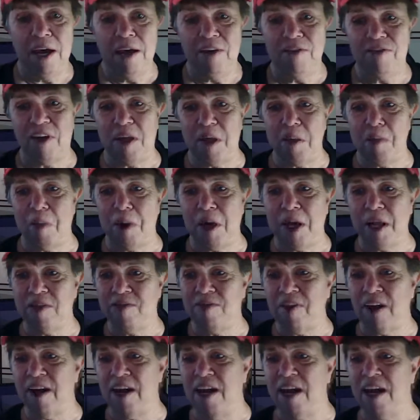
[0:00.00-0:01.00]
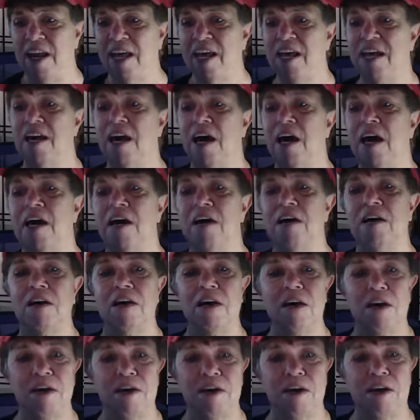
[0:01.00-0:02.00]
has anybody done any
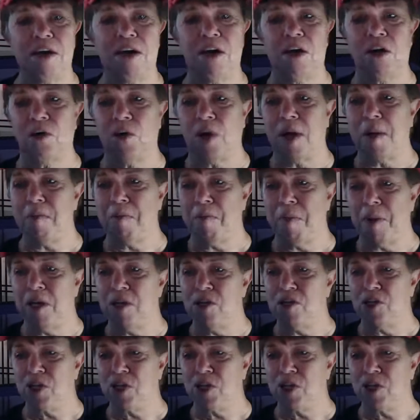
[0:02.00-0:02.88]
great binge